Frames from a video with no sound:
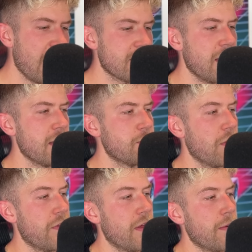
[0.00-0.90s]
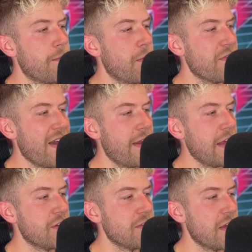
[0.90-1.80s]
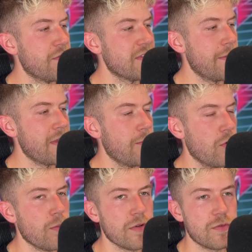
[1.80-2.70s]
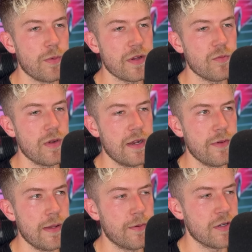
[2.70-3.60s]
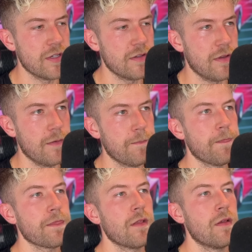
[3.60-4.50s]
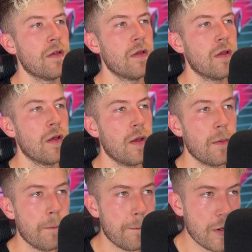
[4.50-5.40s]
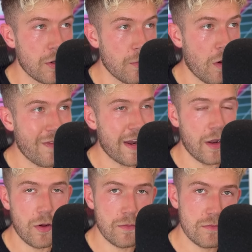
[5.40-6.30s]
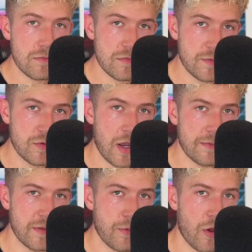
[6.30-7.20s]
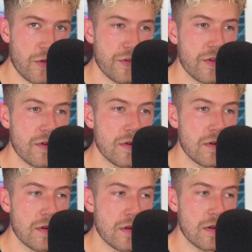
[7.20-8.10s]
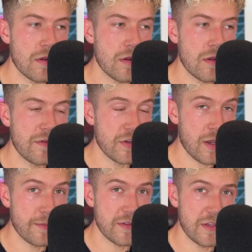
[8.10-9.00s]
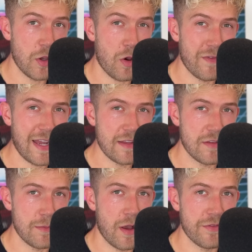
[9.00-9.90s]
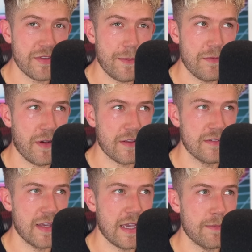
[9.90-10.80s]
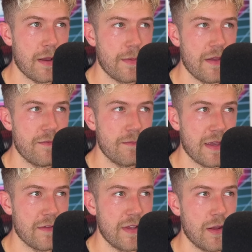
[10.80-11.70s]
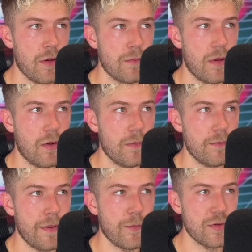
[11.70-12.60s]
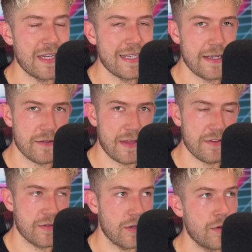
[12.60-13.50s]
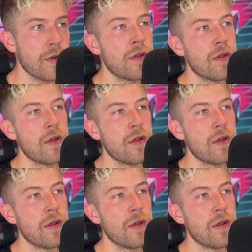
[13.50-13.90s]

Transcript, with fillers: excited to put the put foundations in for September onwards, where we can really really push it. So, boom. On that note, subscribe to the pod. If you come into the yacht event in two months, that'd be fucking sick. I might make, make a video a bit more details on that soon,